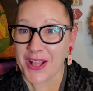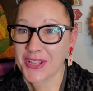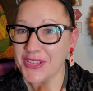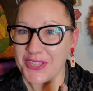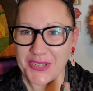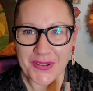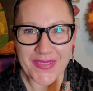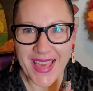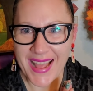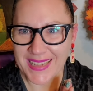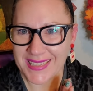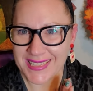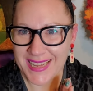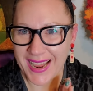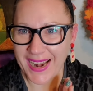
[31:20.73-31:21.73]
So
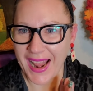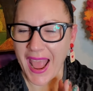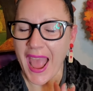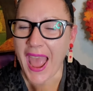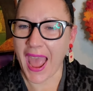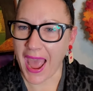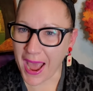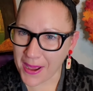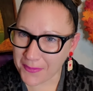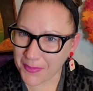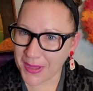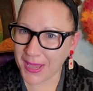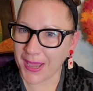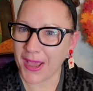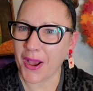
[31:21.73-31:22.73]
that's it.
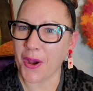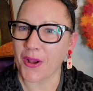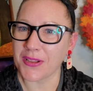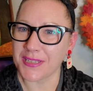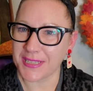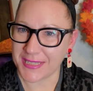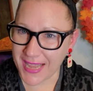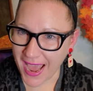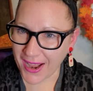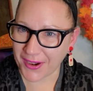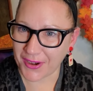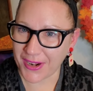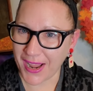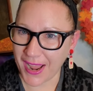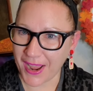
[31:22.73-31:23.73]
Happy
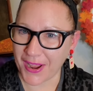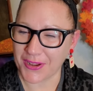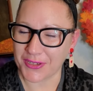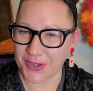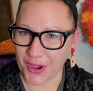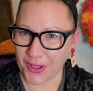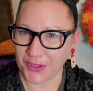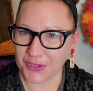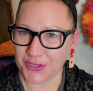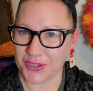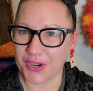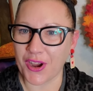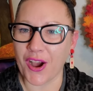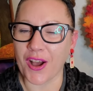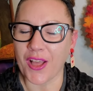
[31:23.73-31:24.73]
Saturday Dollar Tree
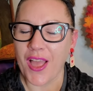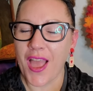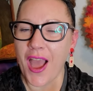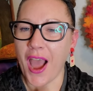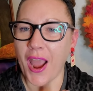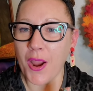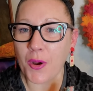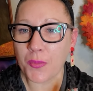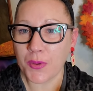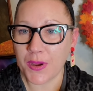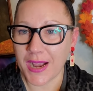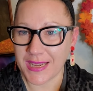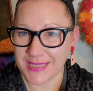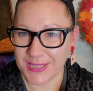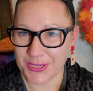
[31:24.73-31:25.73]
haul. I hope you
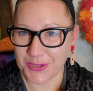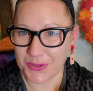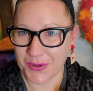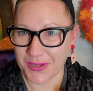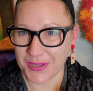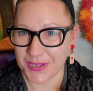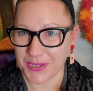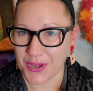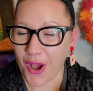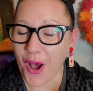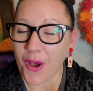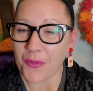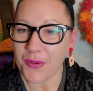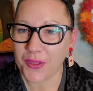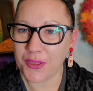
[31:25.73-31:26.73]
guys enjoyed this
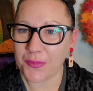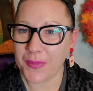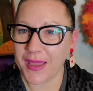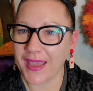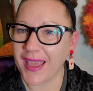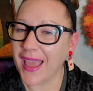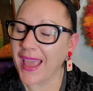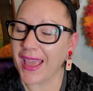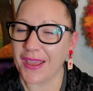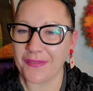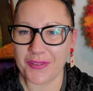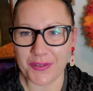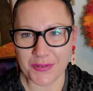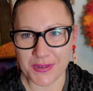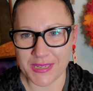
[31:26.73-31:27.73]
haul with me. If
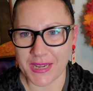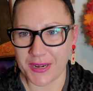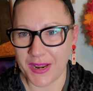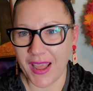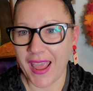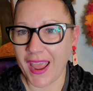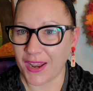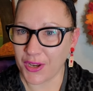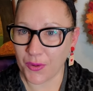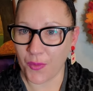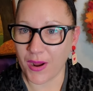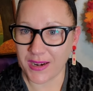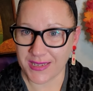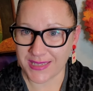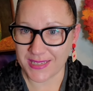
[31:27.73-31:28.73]
you did and you
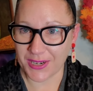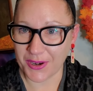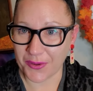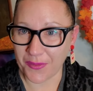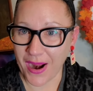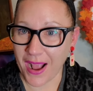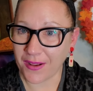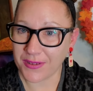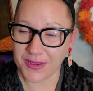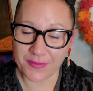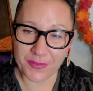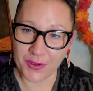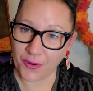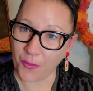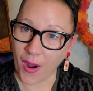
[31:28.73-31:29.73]
want to stick around,
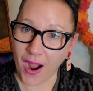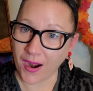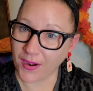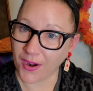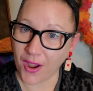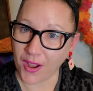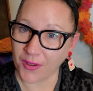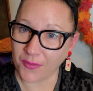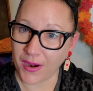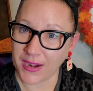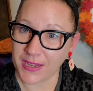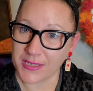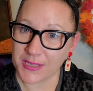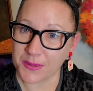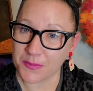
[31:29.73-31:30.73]
if you aren't
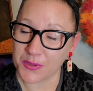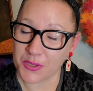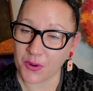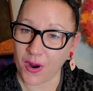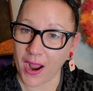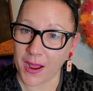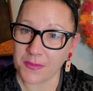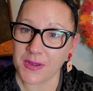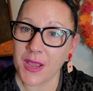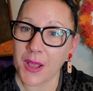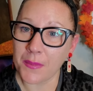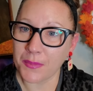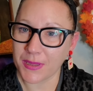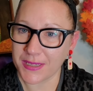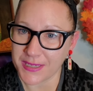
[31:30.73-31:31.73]
already subscribed,
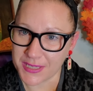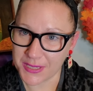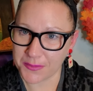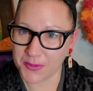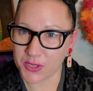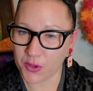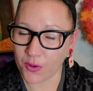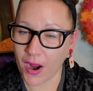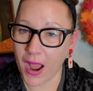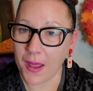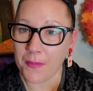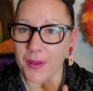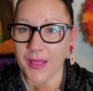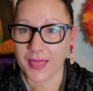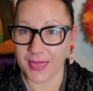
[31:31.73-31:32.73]
please
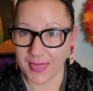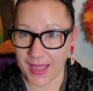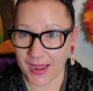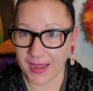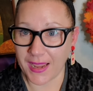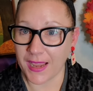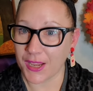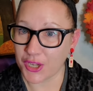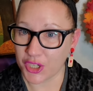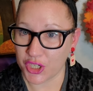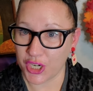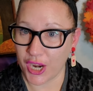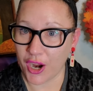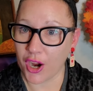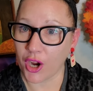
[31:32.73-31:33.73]
subscribe, like,
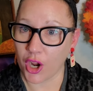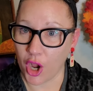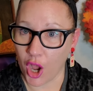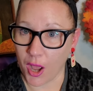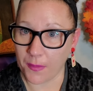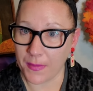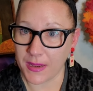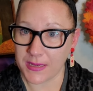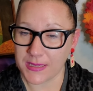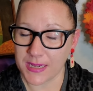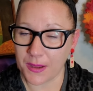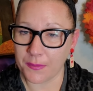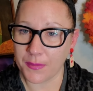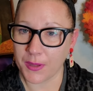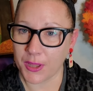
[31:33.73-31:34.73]
share, comment
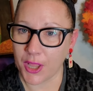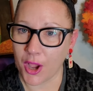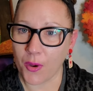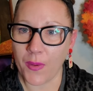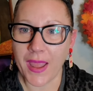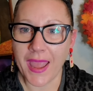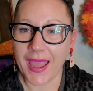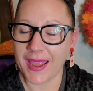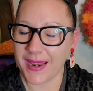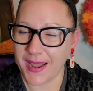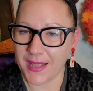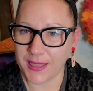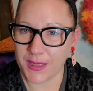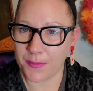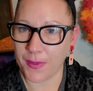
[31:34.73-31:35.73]
down below, and
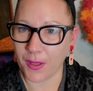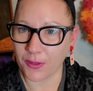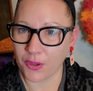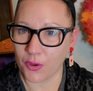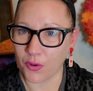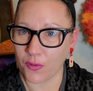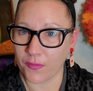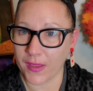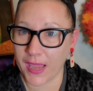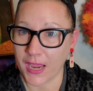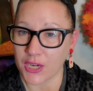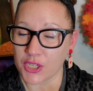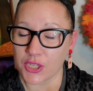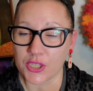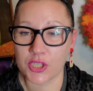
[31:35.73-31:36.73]
hit the bell
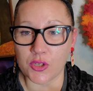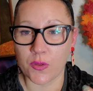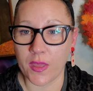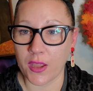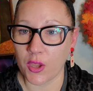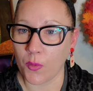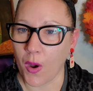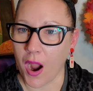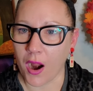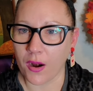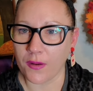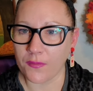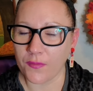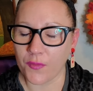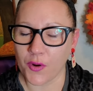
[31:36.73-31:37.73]
notification so that you are
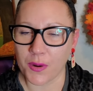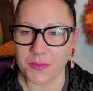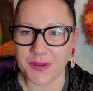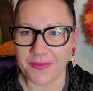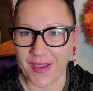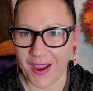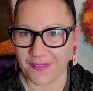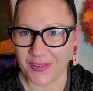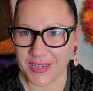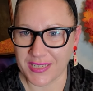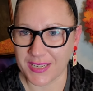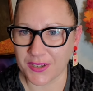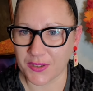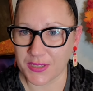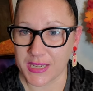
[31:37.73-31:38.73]
informed of every
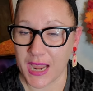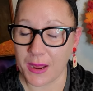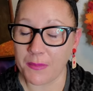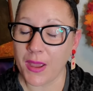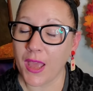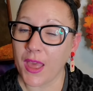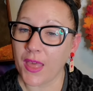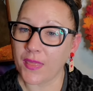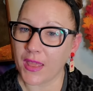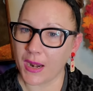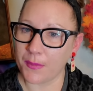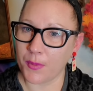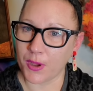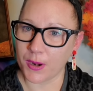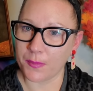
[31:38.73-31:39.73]
single time that I
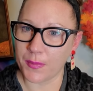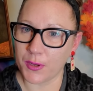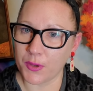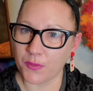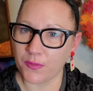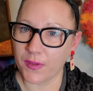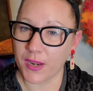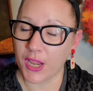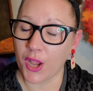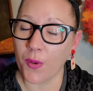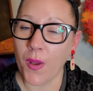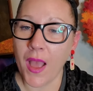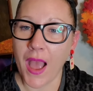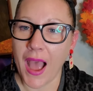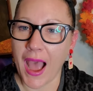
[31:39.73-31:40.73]
put up a new video.
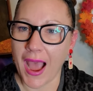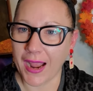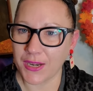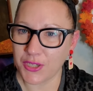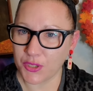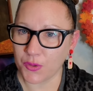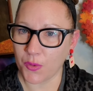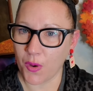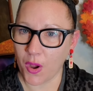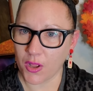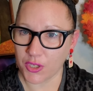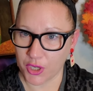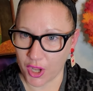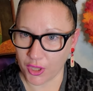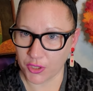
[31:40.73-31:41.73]
I do
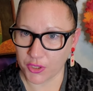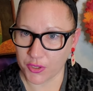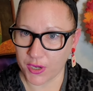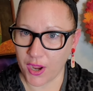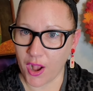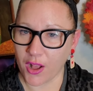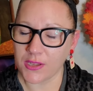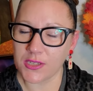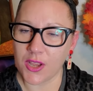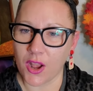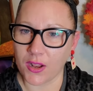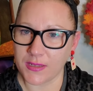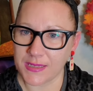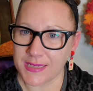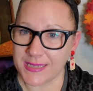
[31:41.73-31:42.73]
Dollar Tree hauls
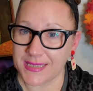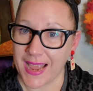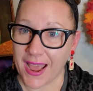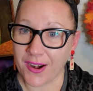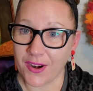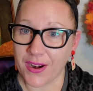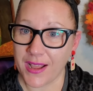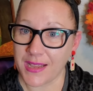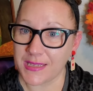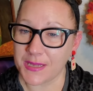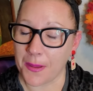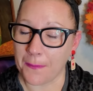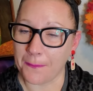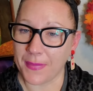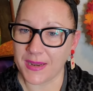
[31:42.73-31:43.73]
on Saturdays,
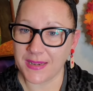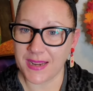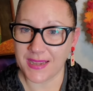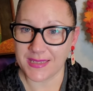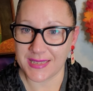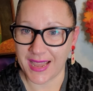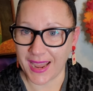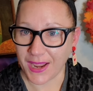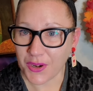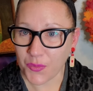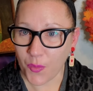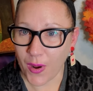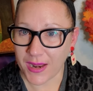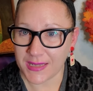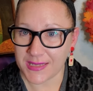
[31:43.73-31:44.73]
Mondays, and
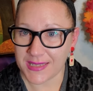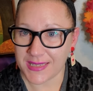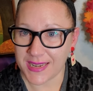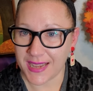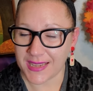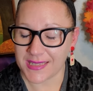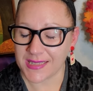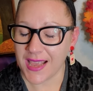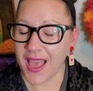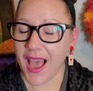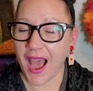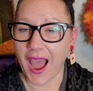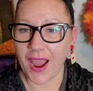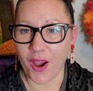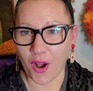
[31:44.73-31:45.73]
Wednesdays.
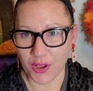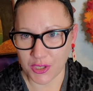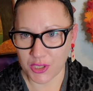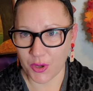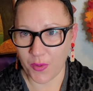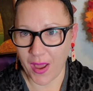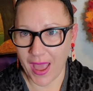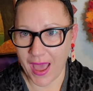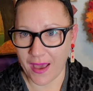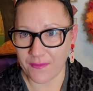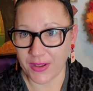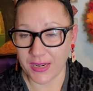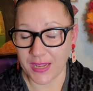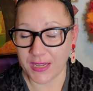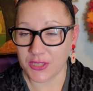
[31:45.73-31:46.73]
I also have
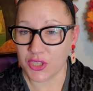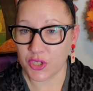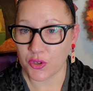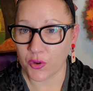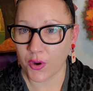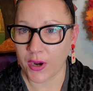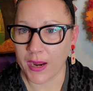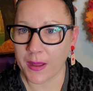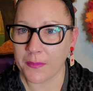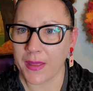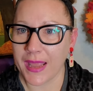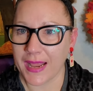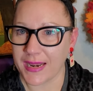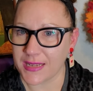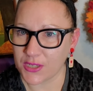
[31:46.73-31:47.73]
an Instagram.
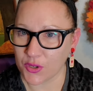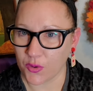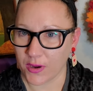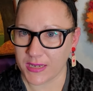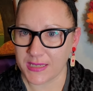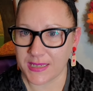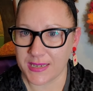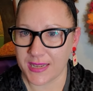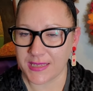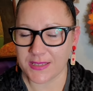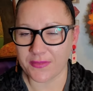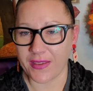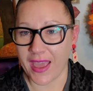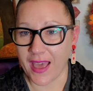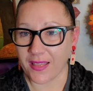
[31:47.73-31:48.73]
It is Krazy Days
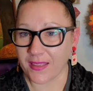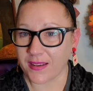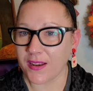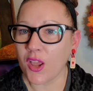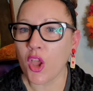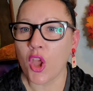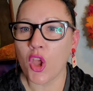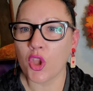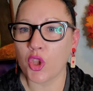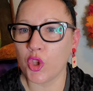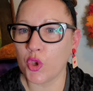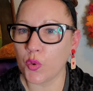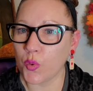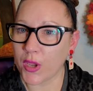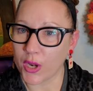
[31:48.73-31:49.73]
of Kalyn.
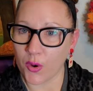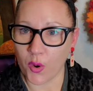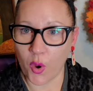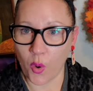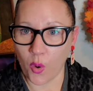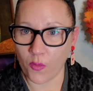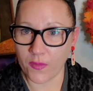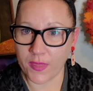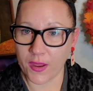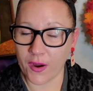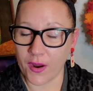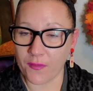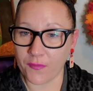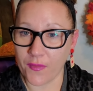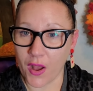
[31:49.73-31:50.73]
You can go over there
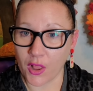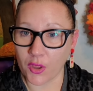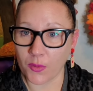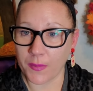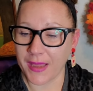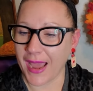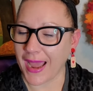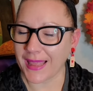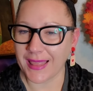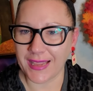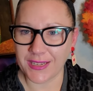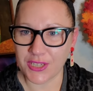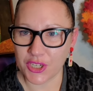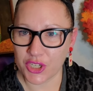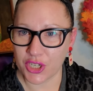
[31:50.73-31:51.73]
and follow me. I
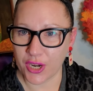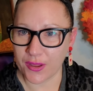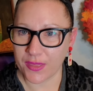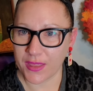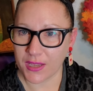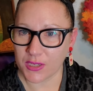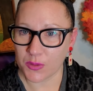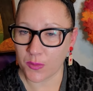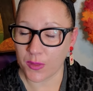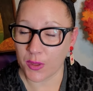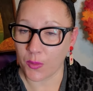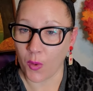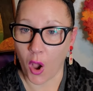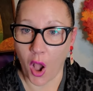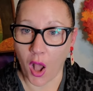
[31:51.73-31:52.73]
like to share things with
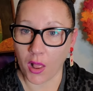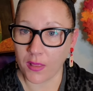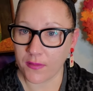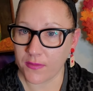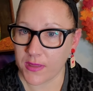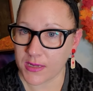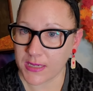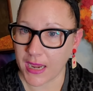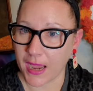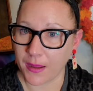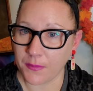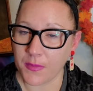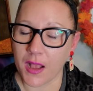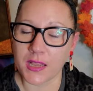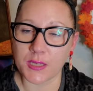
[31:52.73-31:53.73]
you all of the
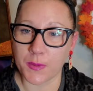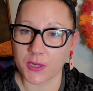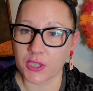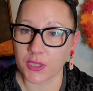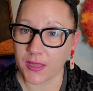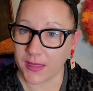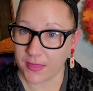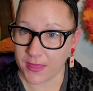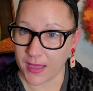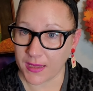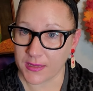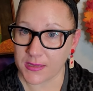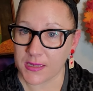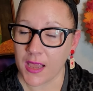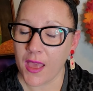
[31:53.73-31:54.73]
time, especially
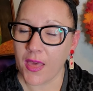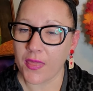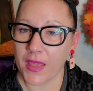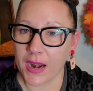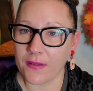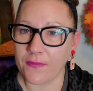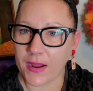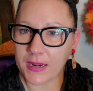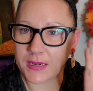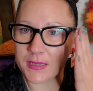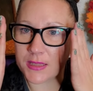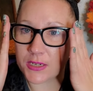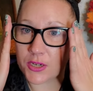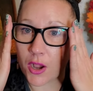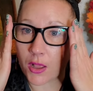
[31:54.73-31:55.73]
things that I find at
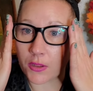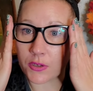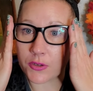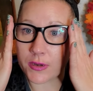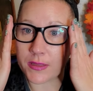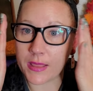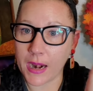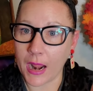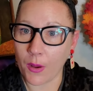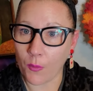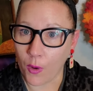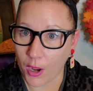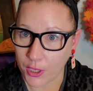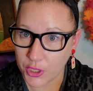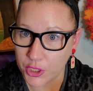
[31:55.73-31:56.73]
the Dollar Tree that I
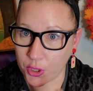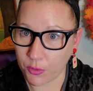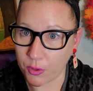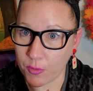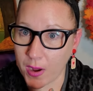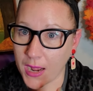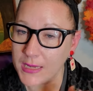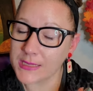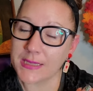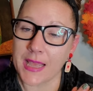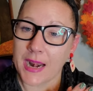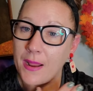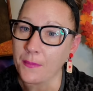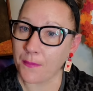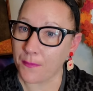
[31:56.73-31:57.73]
want to show you guys that
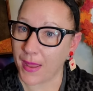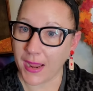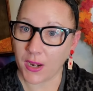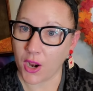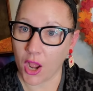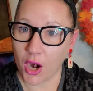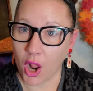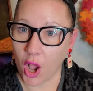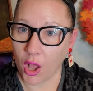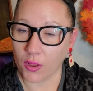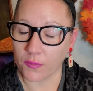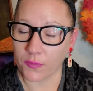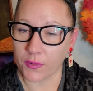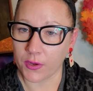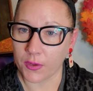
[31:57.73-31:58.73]
I may not haul
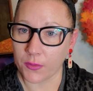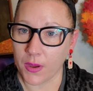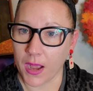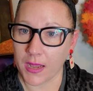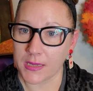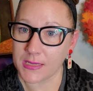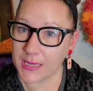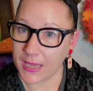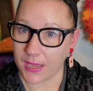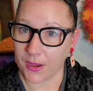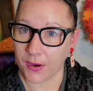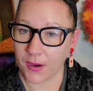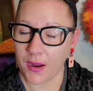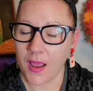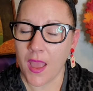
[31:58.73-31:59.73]
for you guys here.